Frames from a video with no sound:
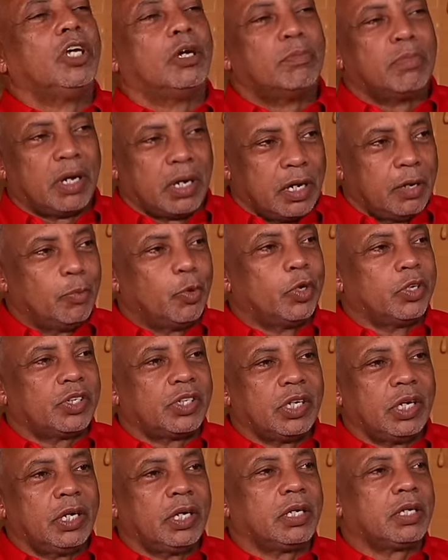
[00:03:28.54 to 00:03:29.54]
Yeah, man, he was
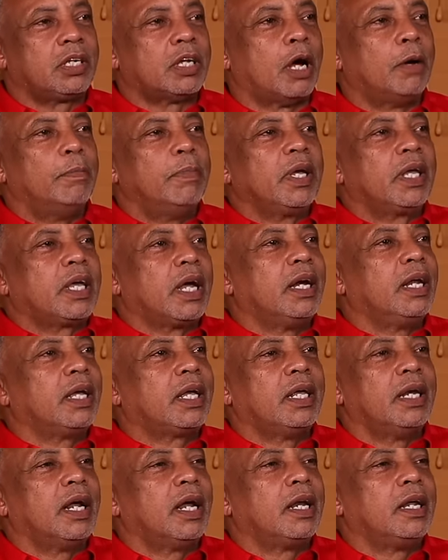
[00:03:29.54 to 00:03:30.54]
the top
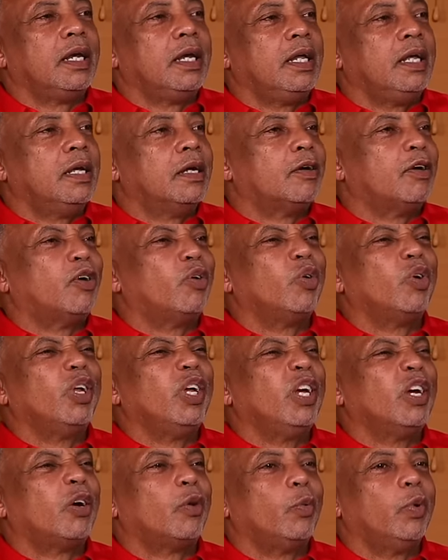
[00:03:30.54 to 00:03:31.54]
mechanic in the day around
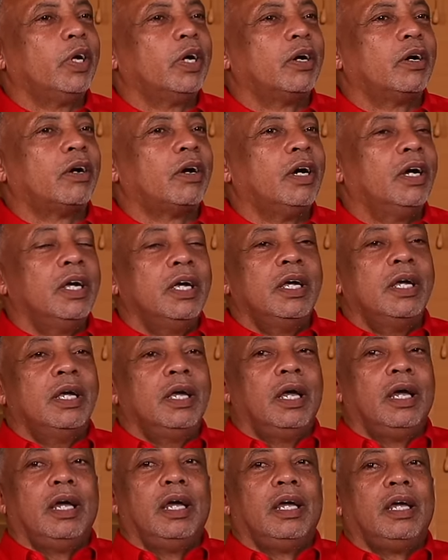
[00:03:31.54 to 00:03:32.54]
here. We are...
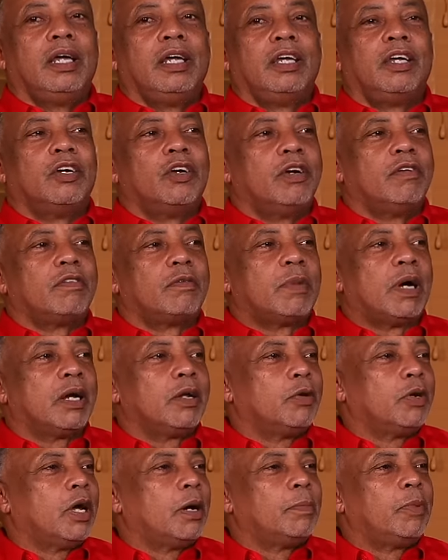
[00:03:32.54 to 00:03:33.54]
You know,
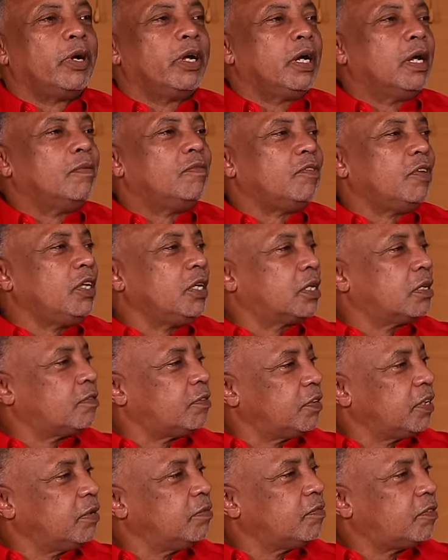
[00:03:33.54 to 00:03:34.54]
everybody would have bring them vehicle
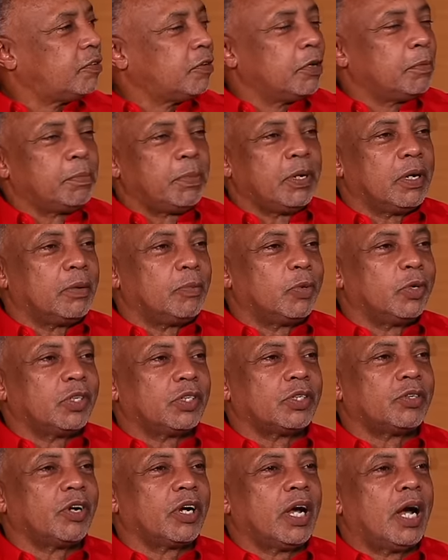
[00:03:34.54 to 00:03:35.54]
for him for repair.
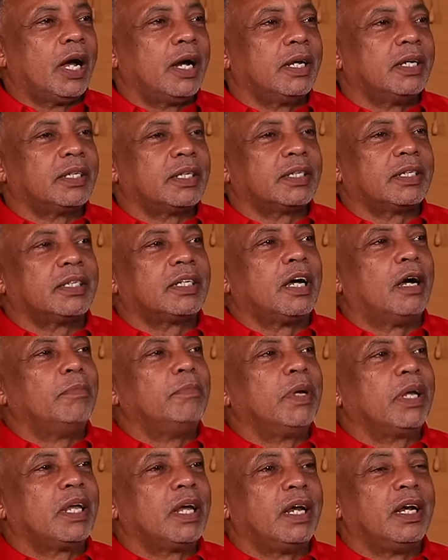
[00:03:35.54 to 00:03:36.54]
Was regarded as a top
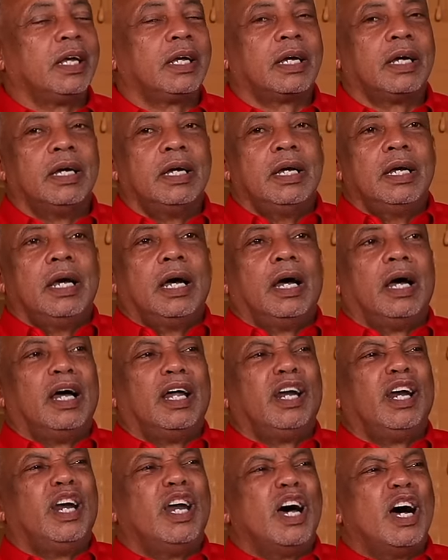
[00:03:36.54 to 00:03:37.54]
mechanic. Yes.
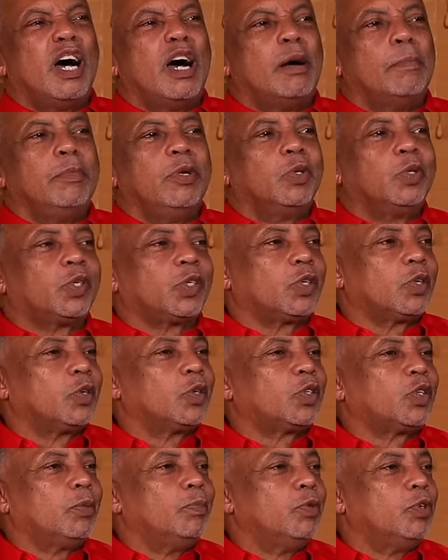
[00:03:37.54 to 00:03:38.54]
And used to
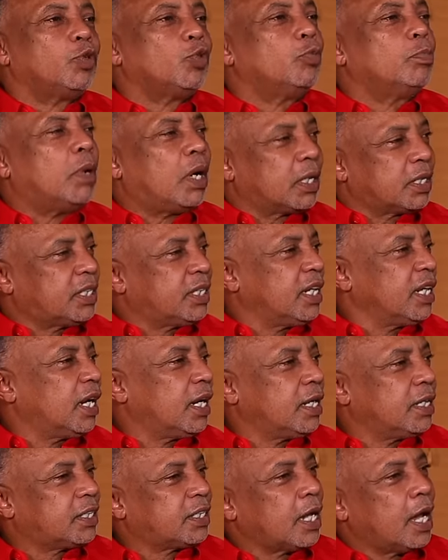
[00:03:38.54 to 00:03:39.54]
do some jukebox thing
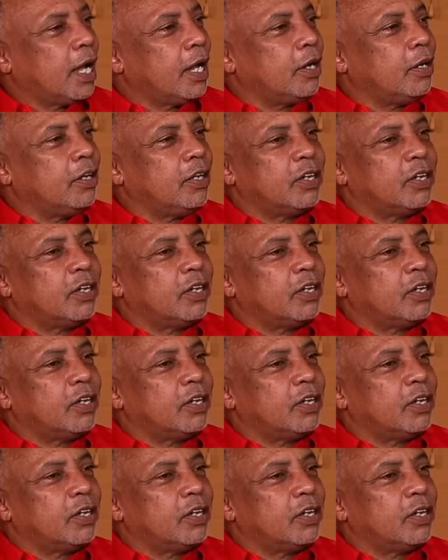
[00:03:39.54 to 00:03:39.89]
on the side.